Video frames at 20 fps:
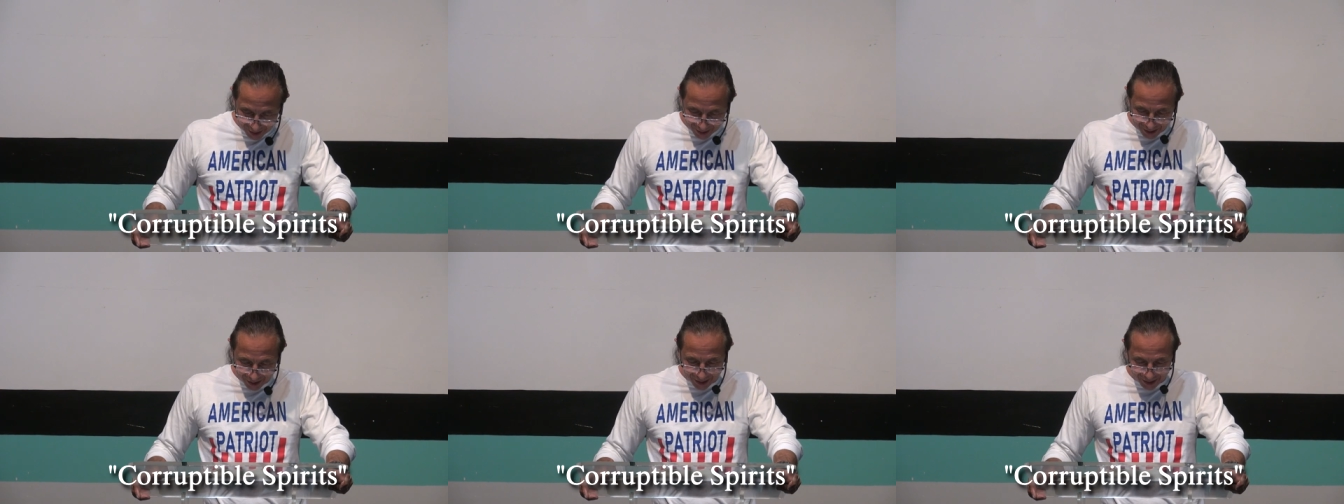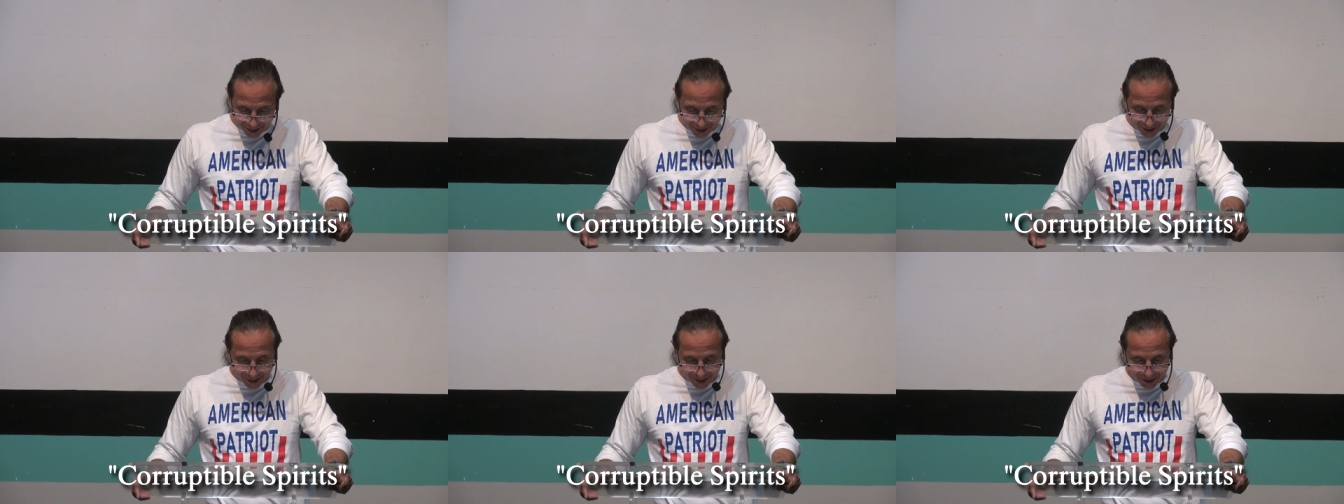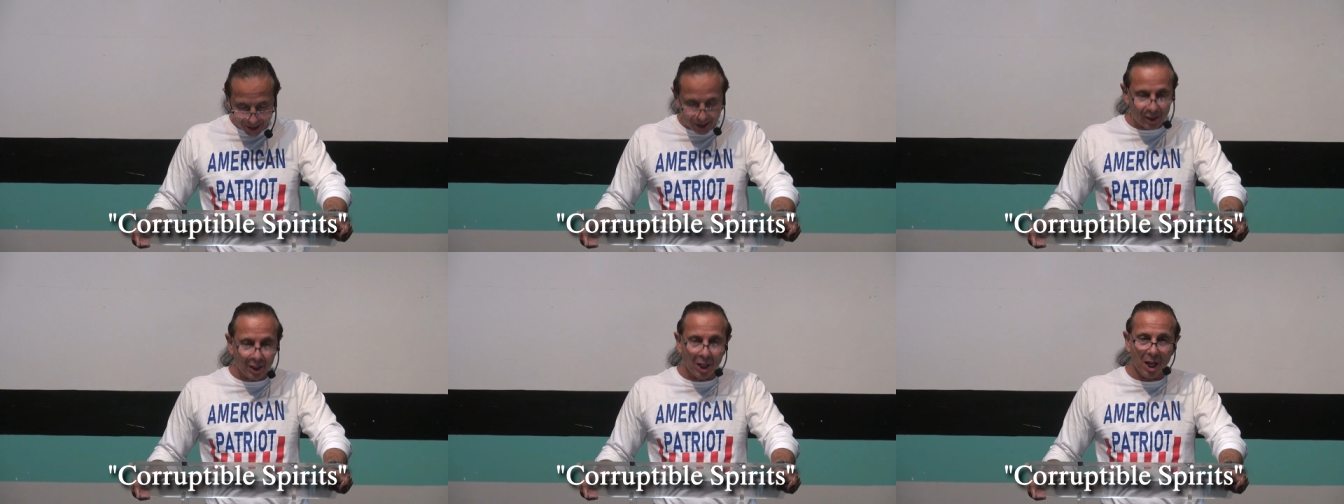and sin
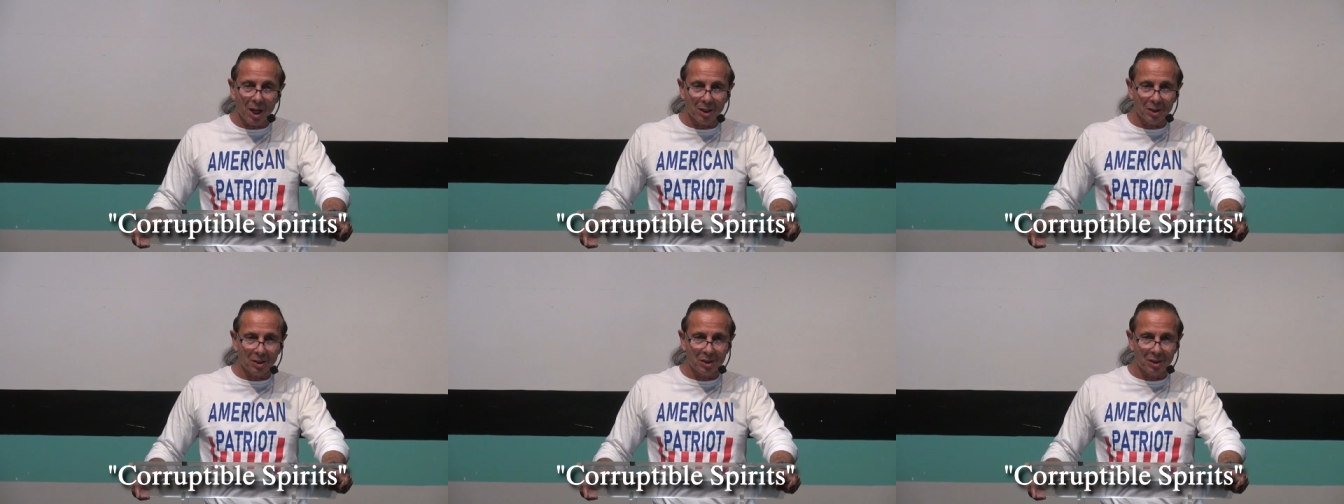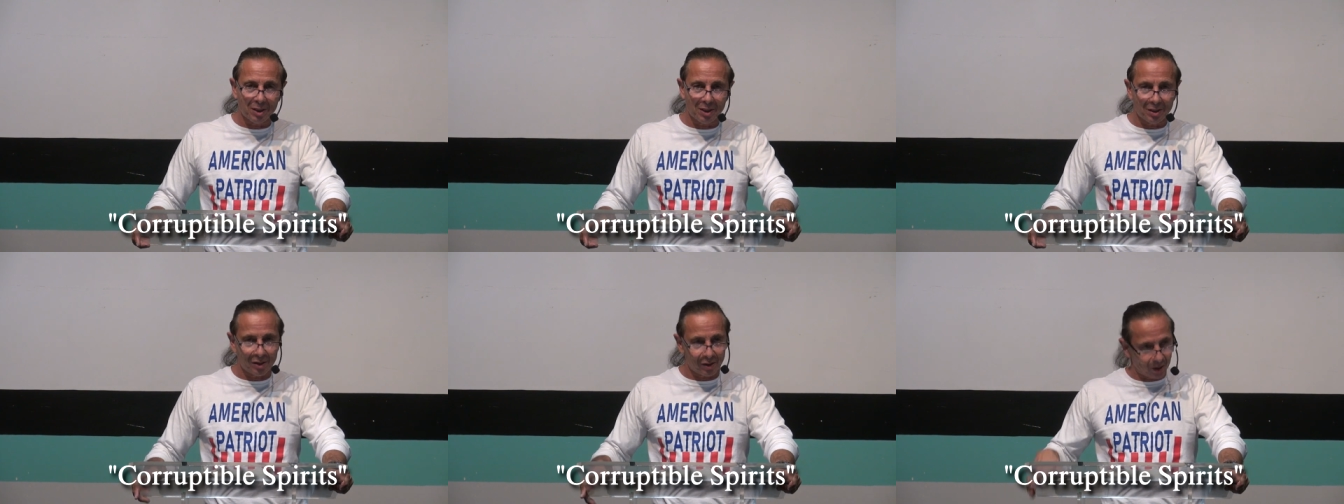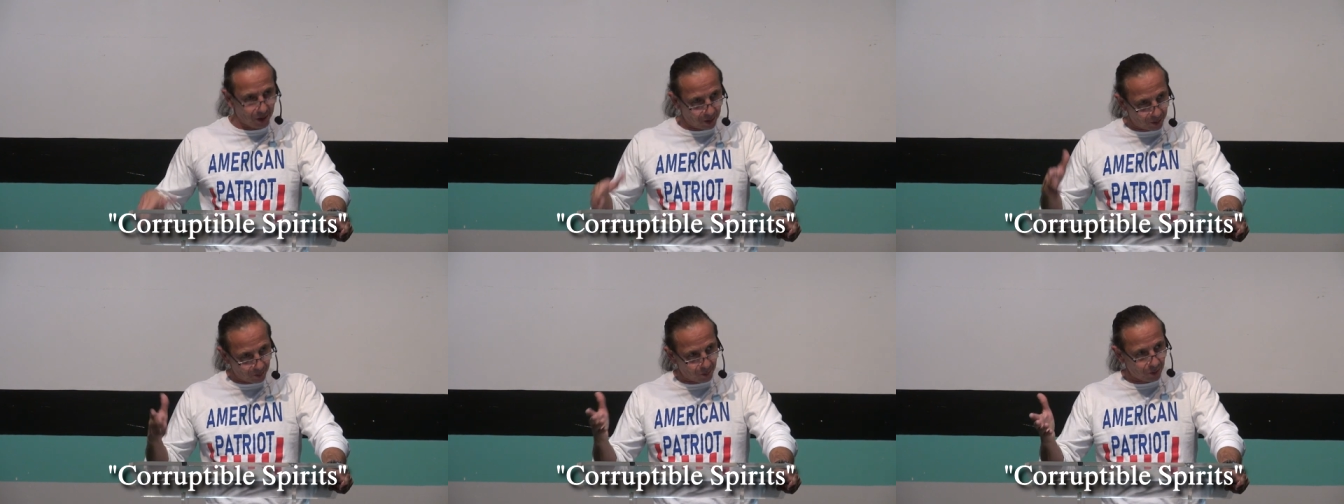is lawlessness. In
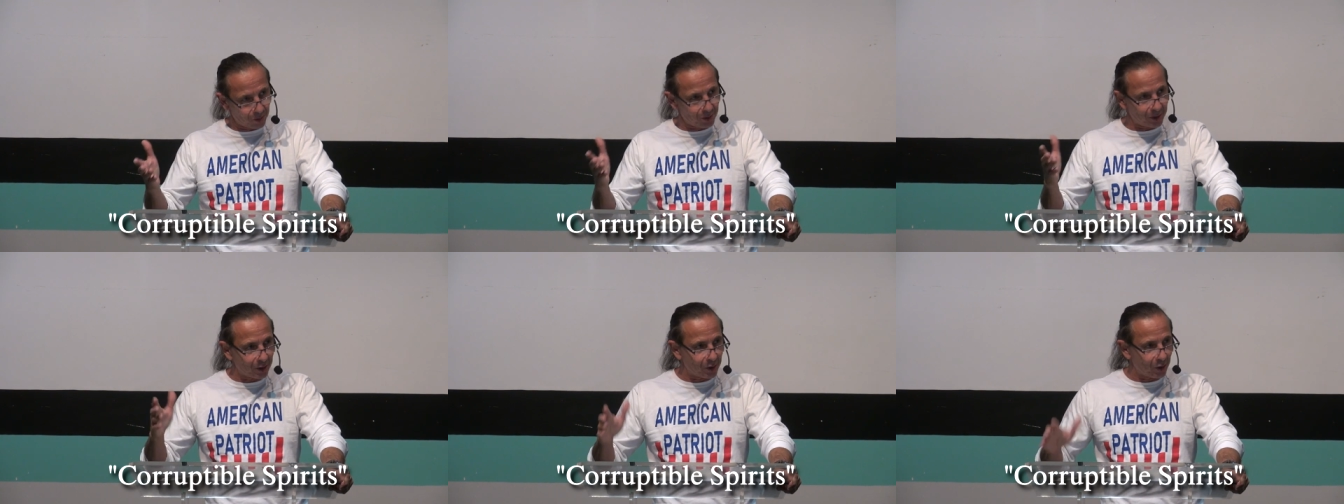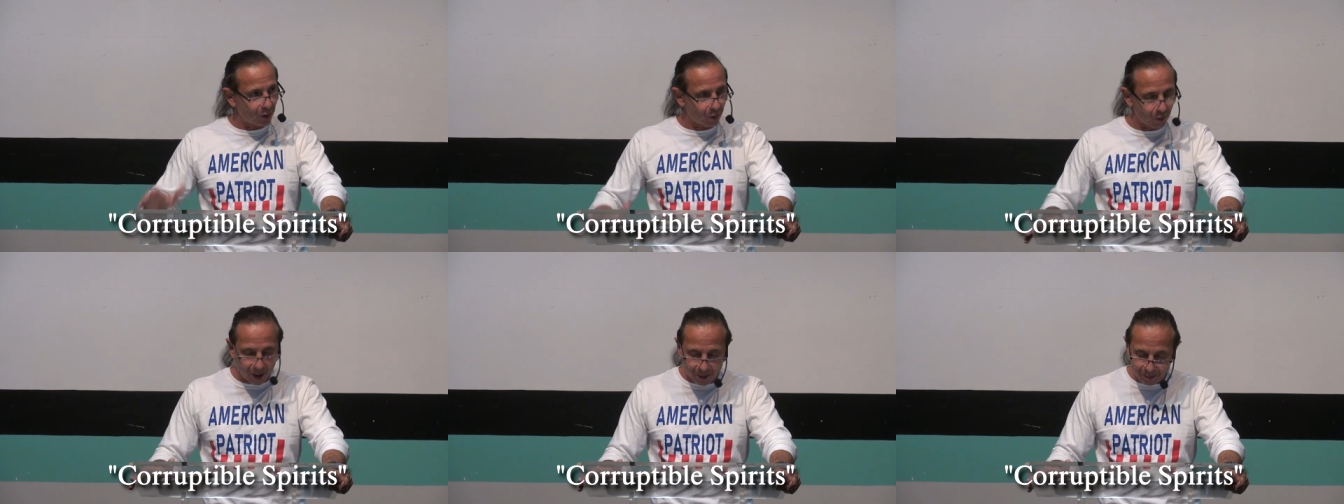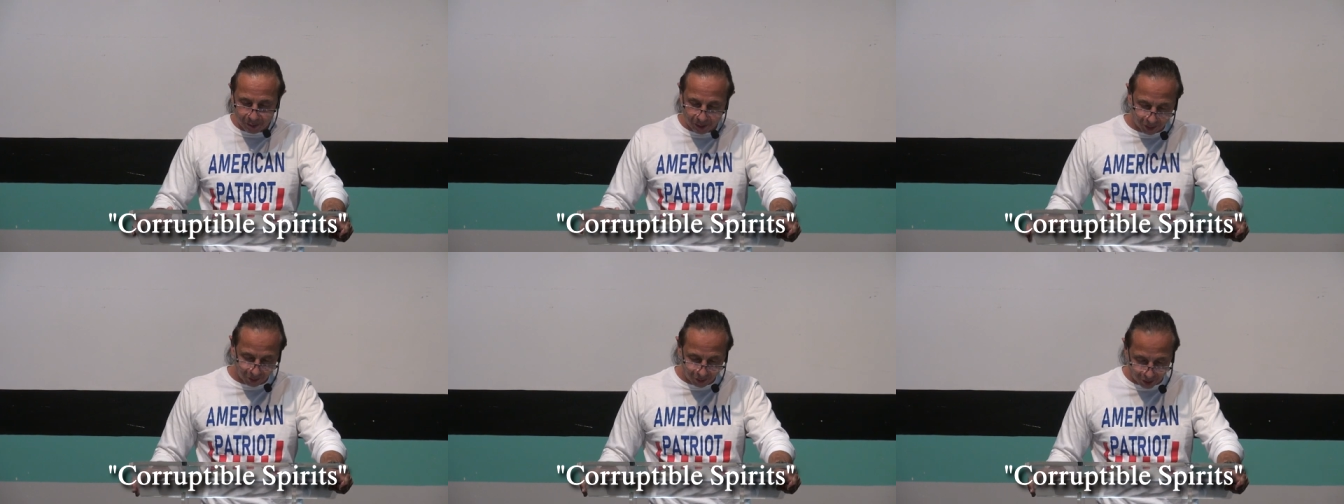other words, that's
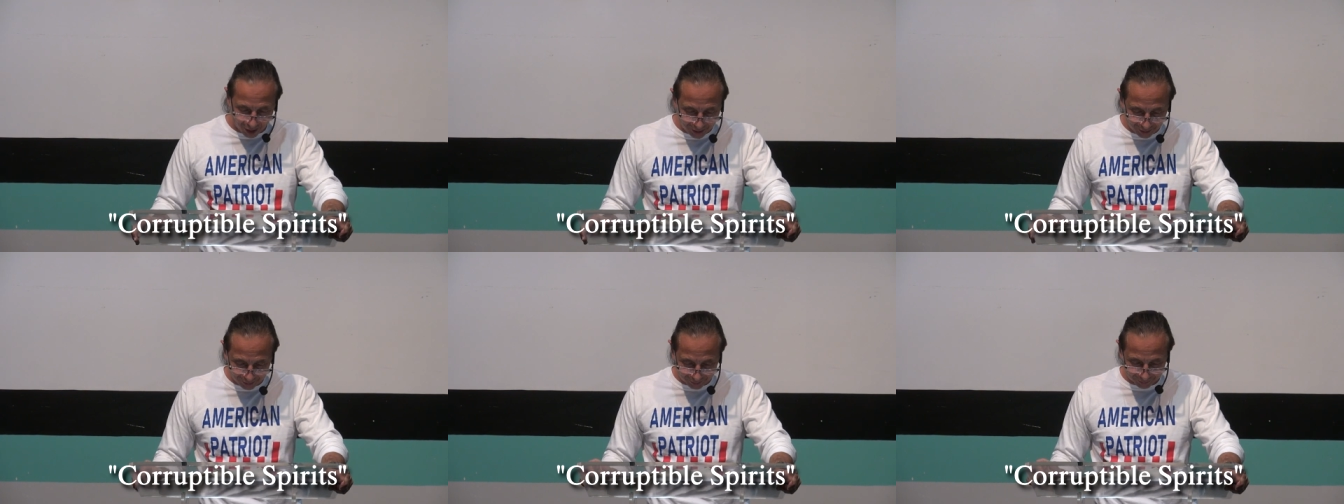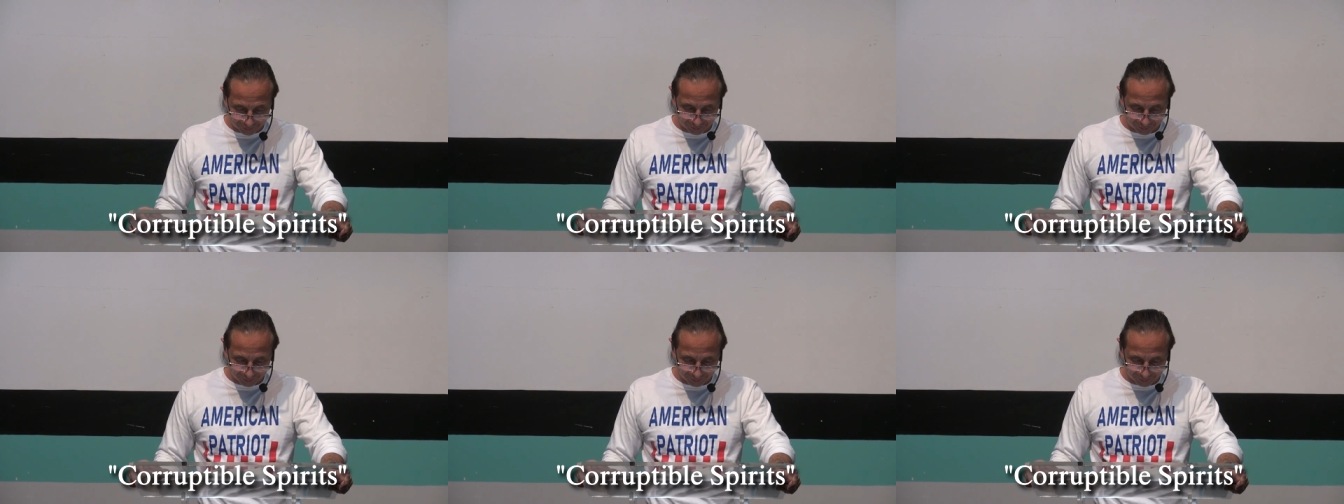corruption, right?